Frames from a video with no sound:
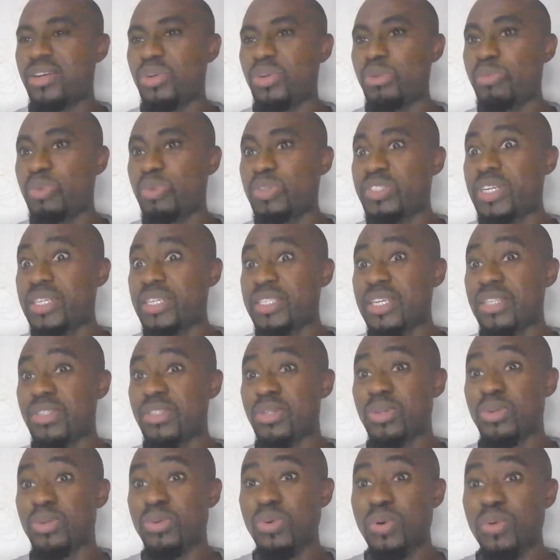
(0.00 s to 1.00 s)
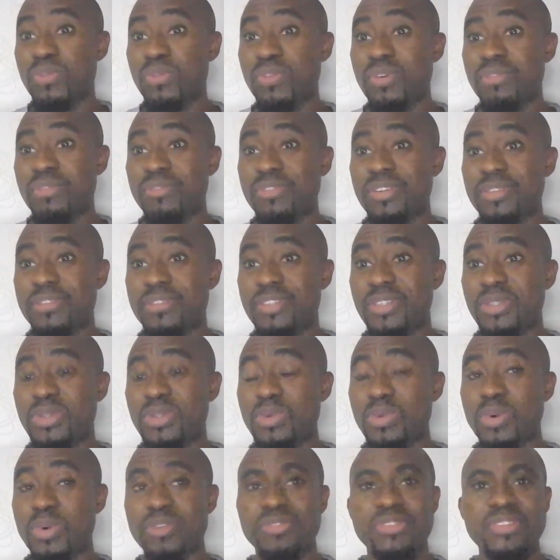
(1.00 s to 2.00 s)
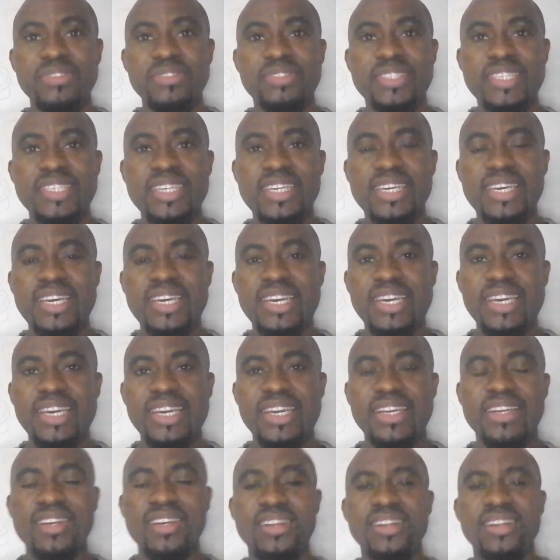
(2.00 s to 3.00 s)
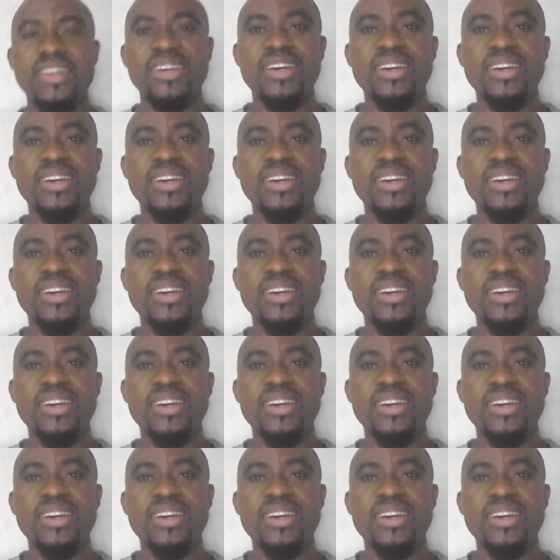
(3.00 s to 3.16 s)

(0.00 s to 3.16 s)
You projected to grow from 50 to 150